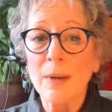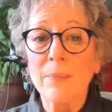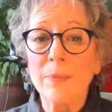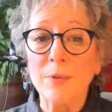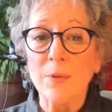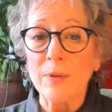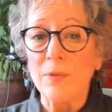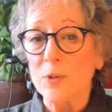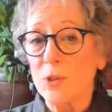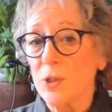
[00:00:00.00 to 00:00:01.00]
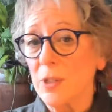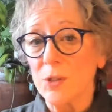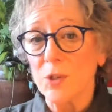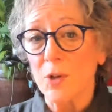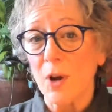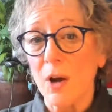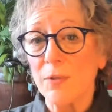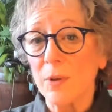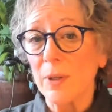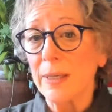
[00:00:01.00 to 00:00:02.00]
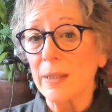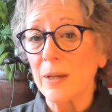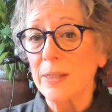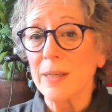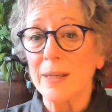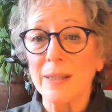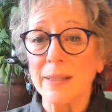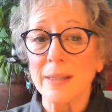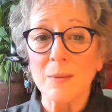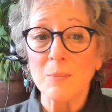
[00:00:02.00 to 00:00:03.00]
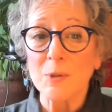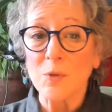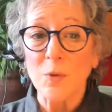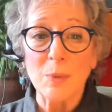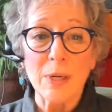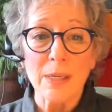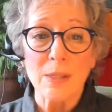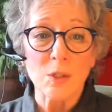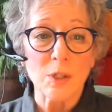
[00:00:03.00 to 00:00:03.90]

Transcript: The free version doesn't offer landline dial-in numbers for meetings.